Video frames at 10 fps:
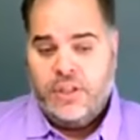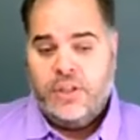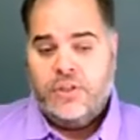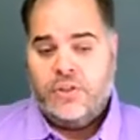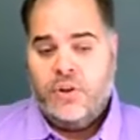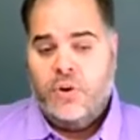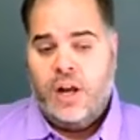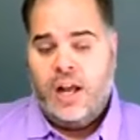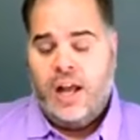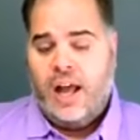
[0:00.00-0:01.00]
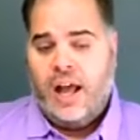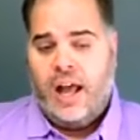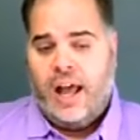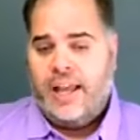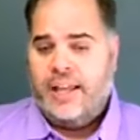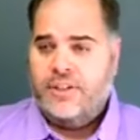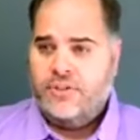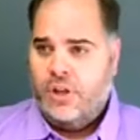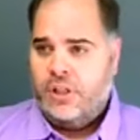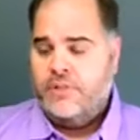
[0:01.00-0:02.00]
So I
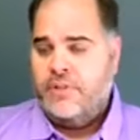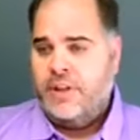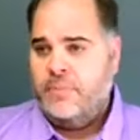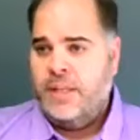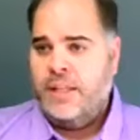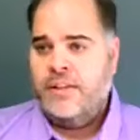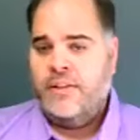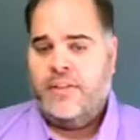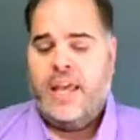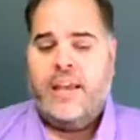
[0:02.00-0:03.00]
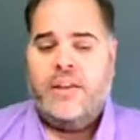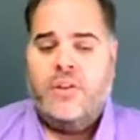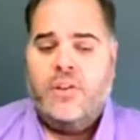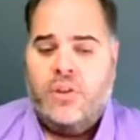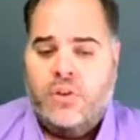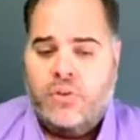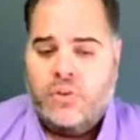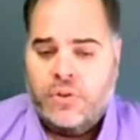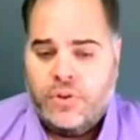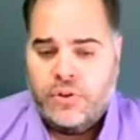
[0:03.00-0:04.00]
strongly recommend that, you know,
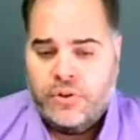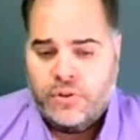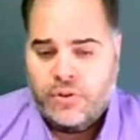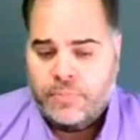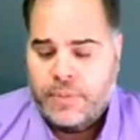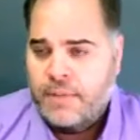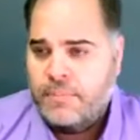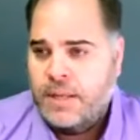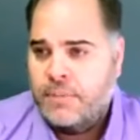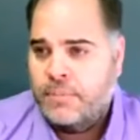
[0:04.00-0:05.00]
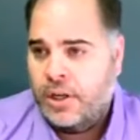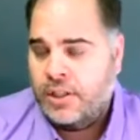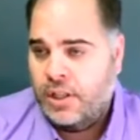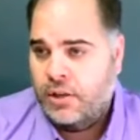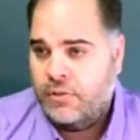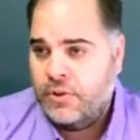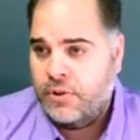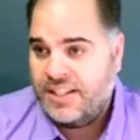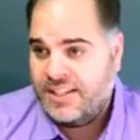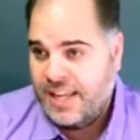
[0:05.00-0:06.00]
your pet be a part of
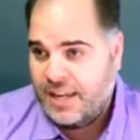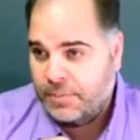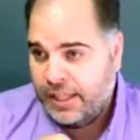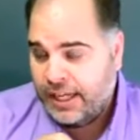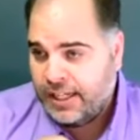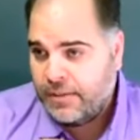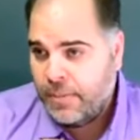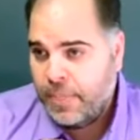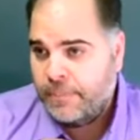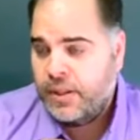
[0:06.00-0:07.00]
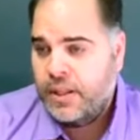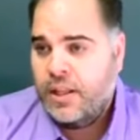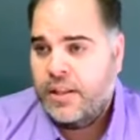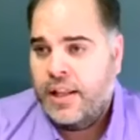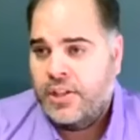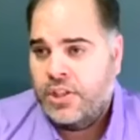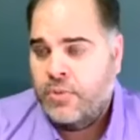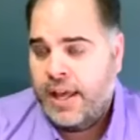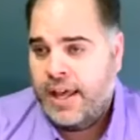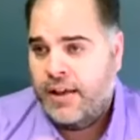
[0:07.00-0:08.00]
your estate planning, that you
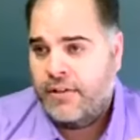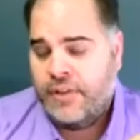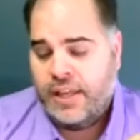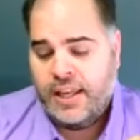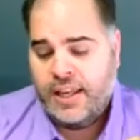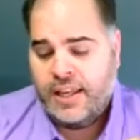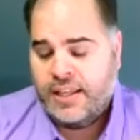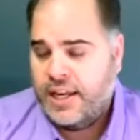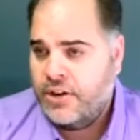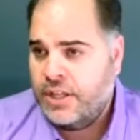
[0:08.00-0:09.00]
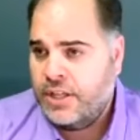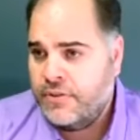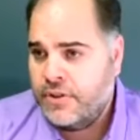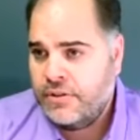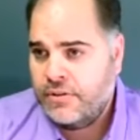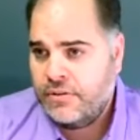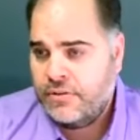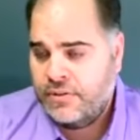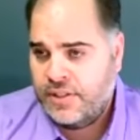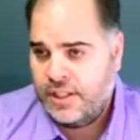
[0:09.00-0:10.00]
have a caregiver
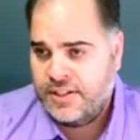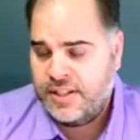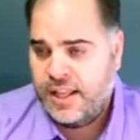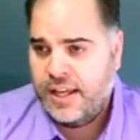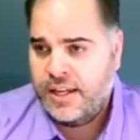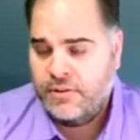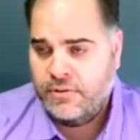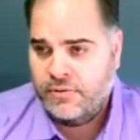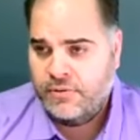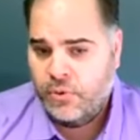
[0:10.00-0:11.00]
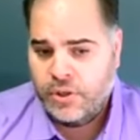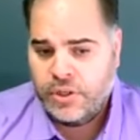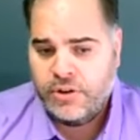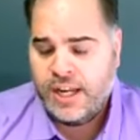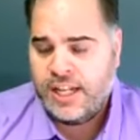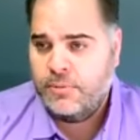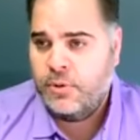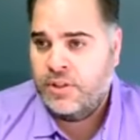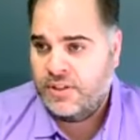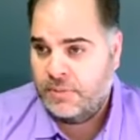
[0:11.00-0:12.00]
set aside for your
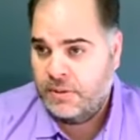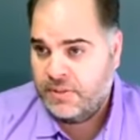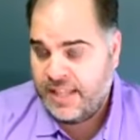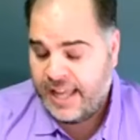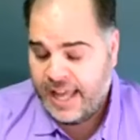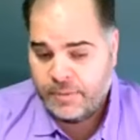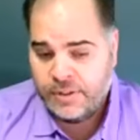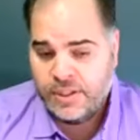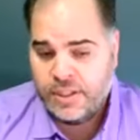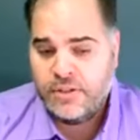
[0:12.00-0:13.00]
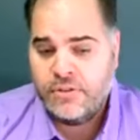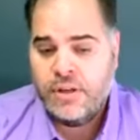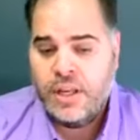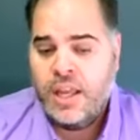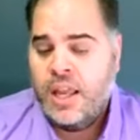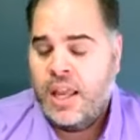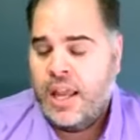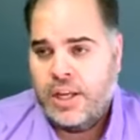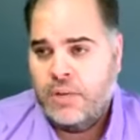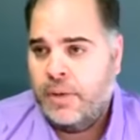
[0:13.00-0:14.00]
animal if something was to happen to you.
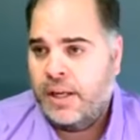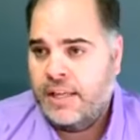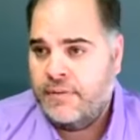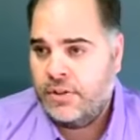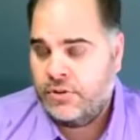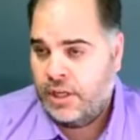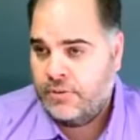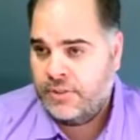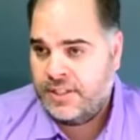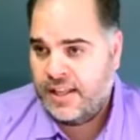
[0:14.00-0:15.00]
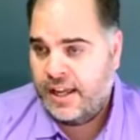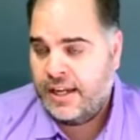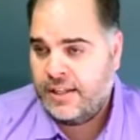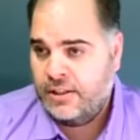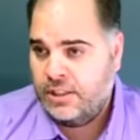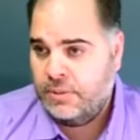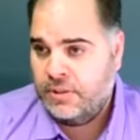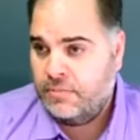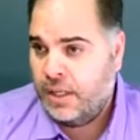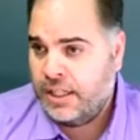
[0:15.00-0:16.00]
And you might even try to assign a little bit
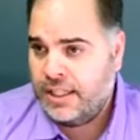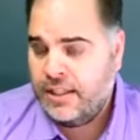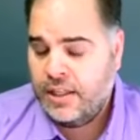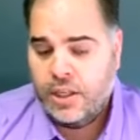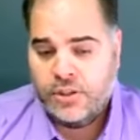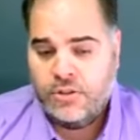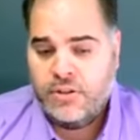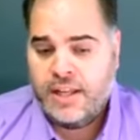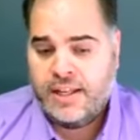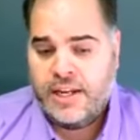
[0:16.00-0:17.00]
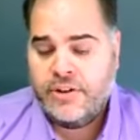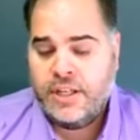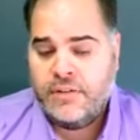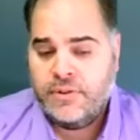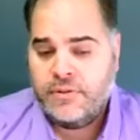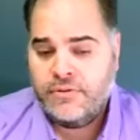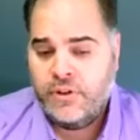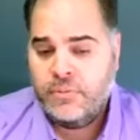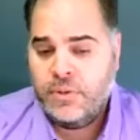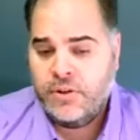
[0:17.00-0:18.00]
of money to that caregiver
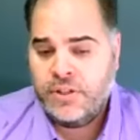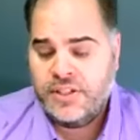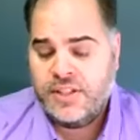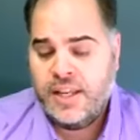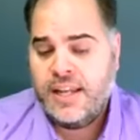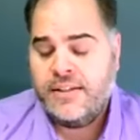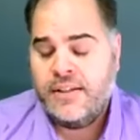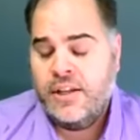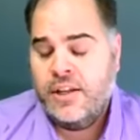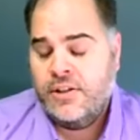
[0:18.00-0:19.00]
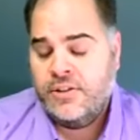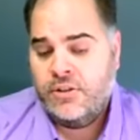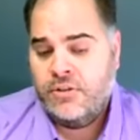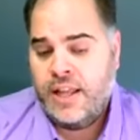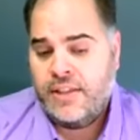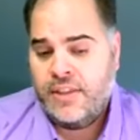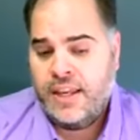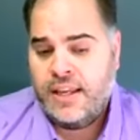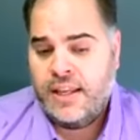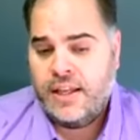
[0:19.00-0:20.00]
from your estate so that
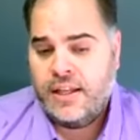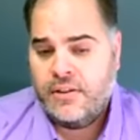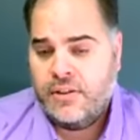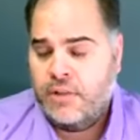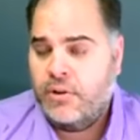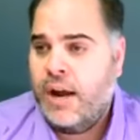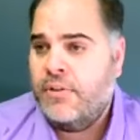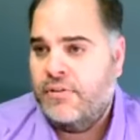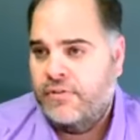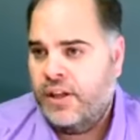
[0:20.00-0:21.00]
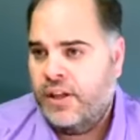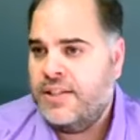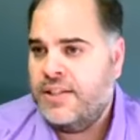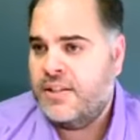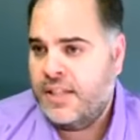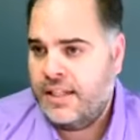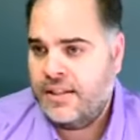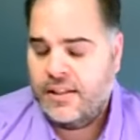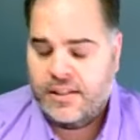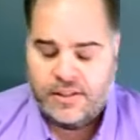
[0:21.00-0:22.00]
they will have the funds
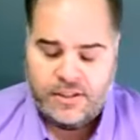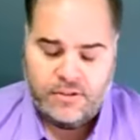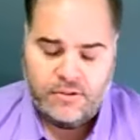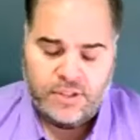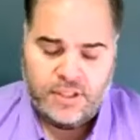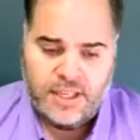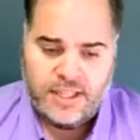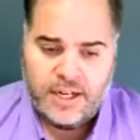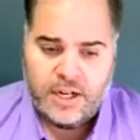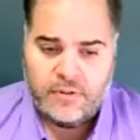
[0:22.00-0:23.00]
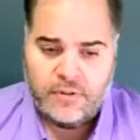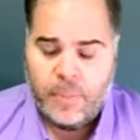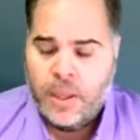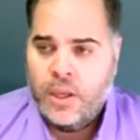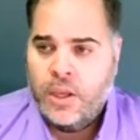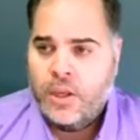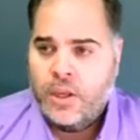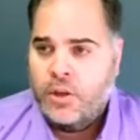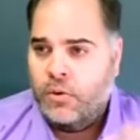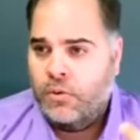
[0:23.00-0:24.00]
needed to take care of them.
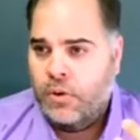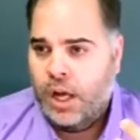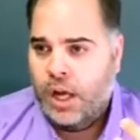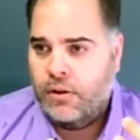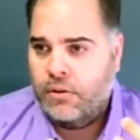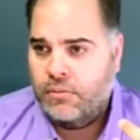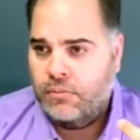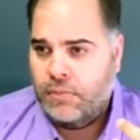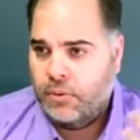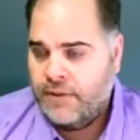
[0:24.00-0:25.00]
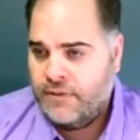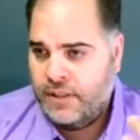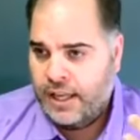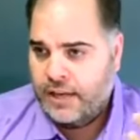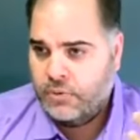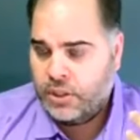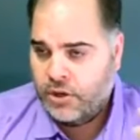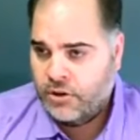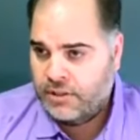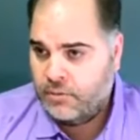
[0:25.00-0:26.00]
You know, my wife and I, we're
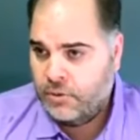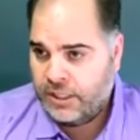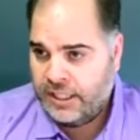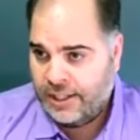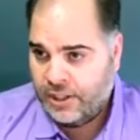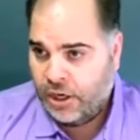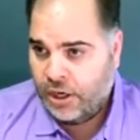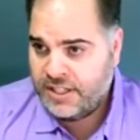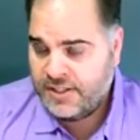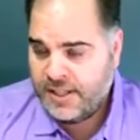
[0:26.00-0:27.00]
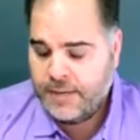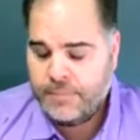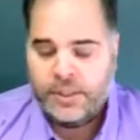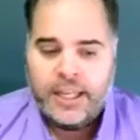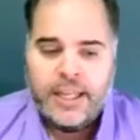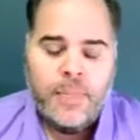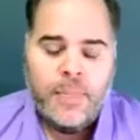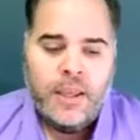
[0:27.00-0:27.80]
currently working on our estate plan.